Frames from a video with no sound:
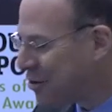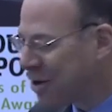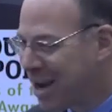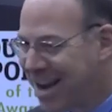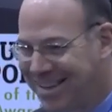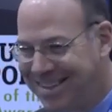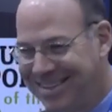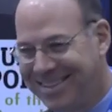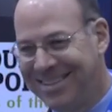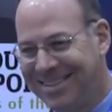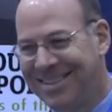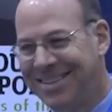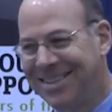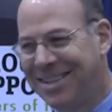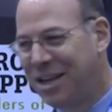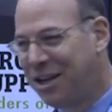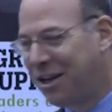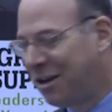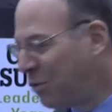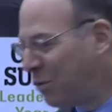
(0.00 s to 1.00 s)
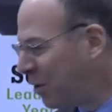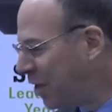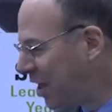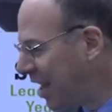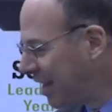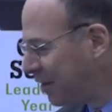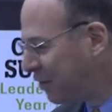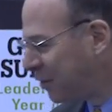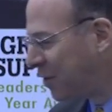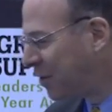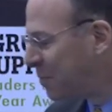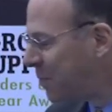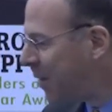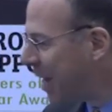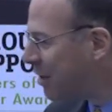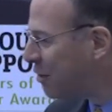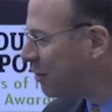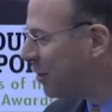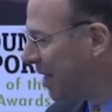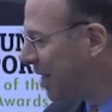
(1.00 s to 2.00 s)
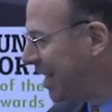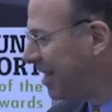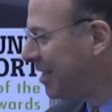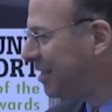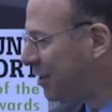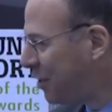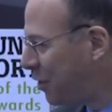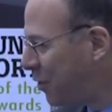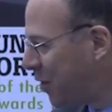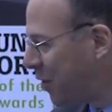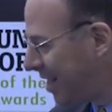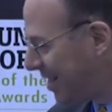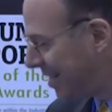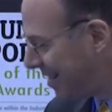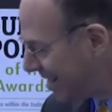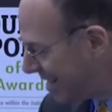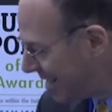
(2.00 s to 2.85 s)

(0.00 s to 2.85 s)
Okay. Well, thanks for the better links to it,